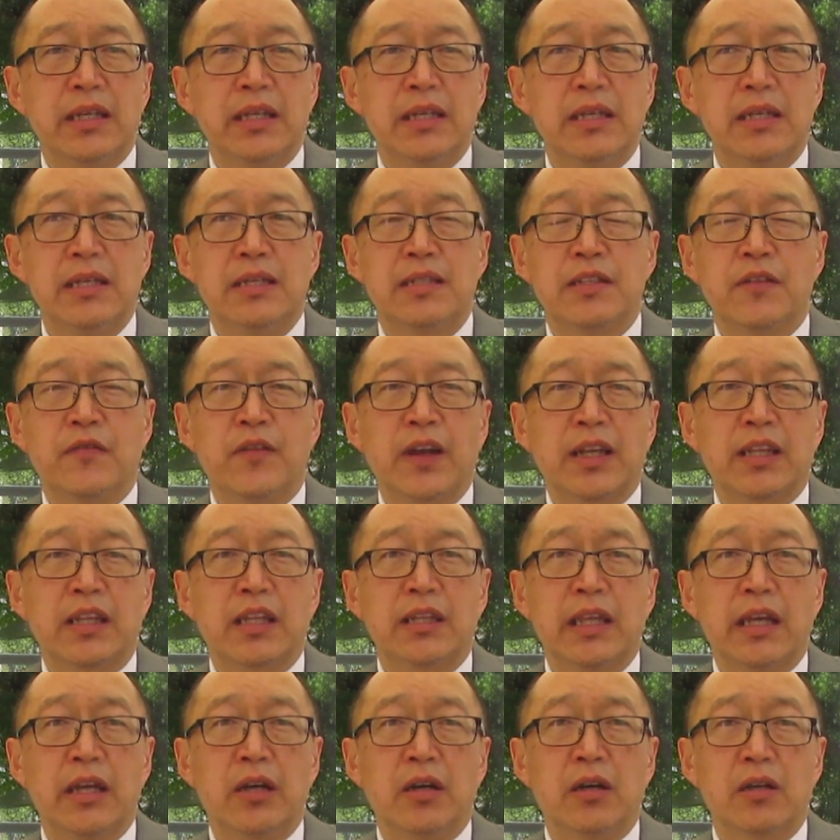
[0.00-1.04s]
is the fact
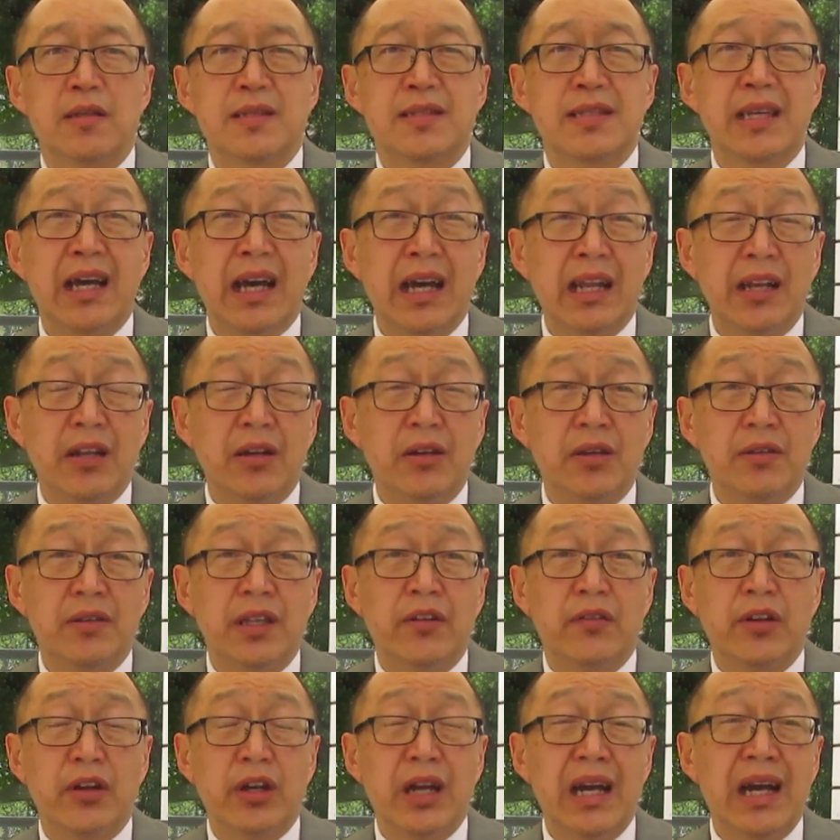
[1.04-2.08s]
that they are siloed,
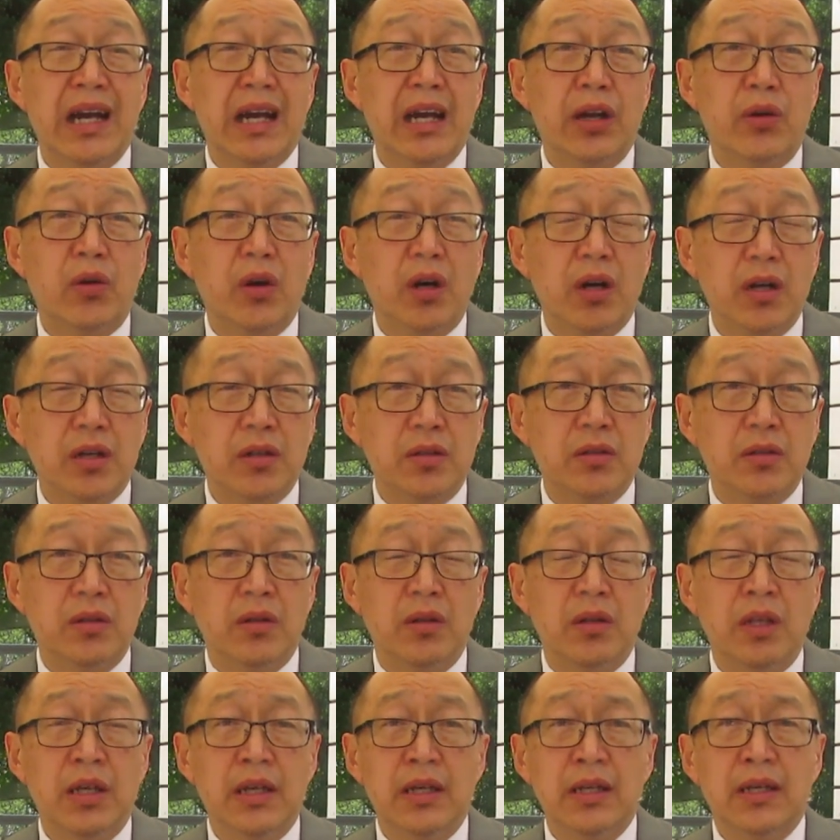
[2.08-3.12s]
they're very
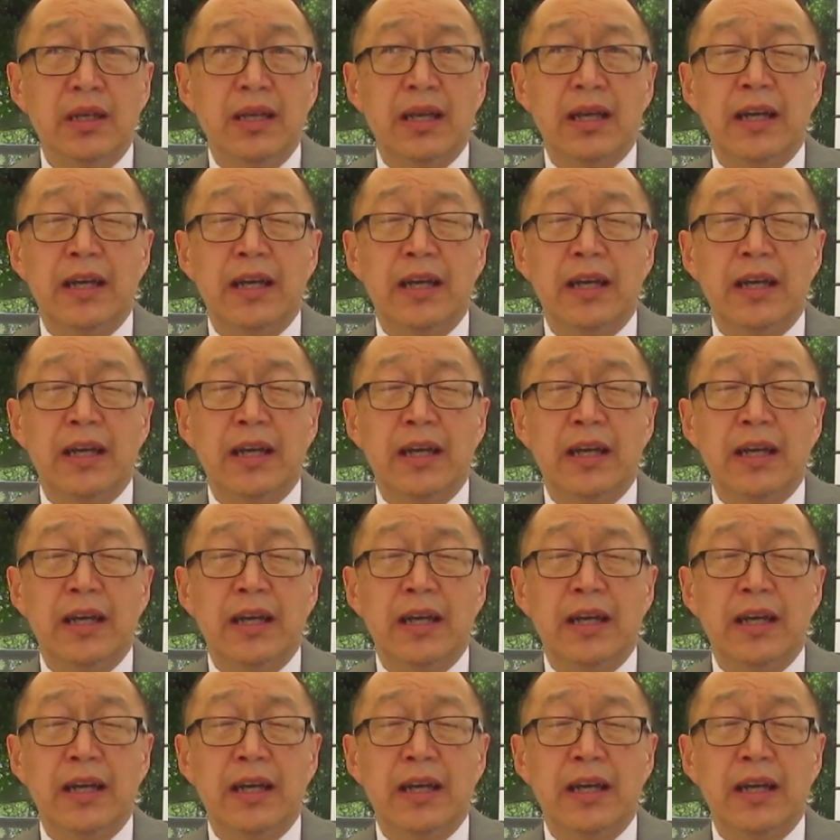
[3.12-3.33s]
hierarchical.